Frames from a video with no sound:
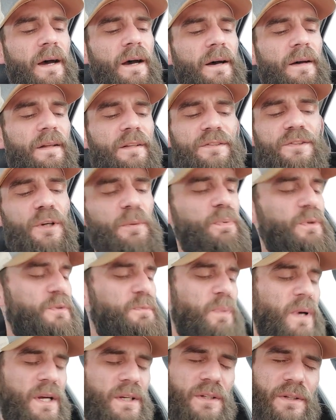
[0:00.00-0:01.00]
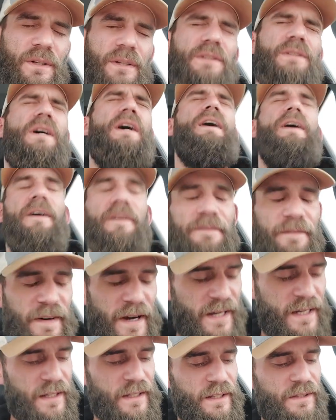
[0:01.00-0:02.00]
It's super special. Oh
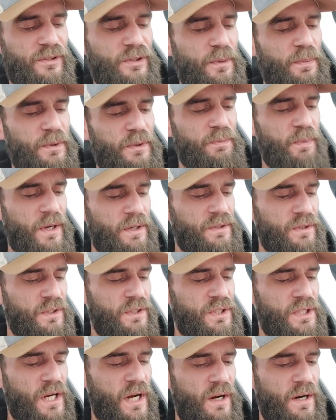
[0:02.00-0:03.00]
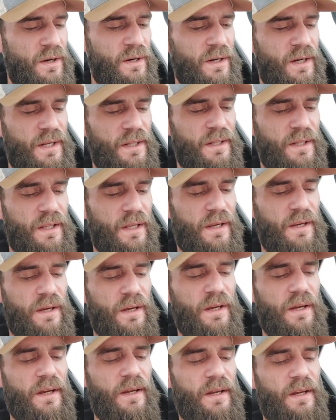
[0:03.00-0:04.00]
fuck, it's super special to share in the
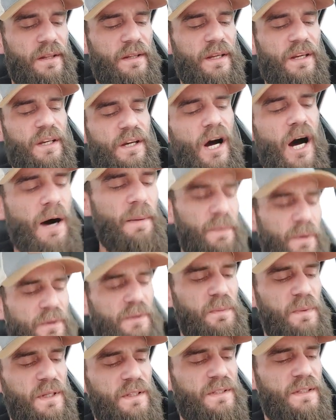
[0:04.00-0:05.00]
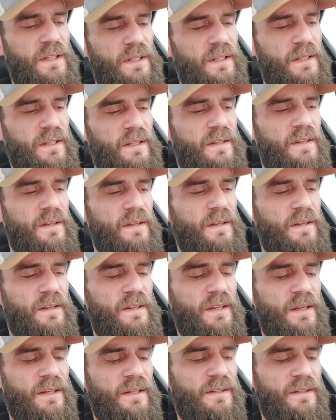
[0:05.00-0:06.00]
accomplishments and
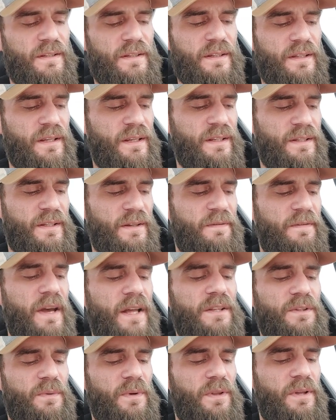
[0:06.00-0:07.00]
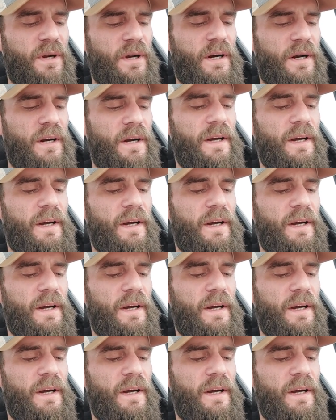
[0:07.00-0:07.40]
these events with her.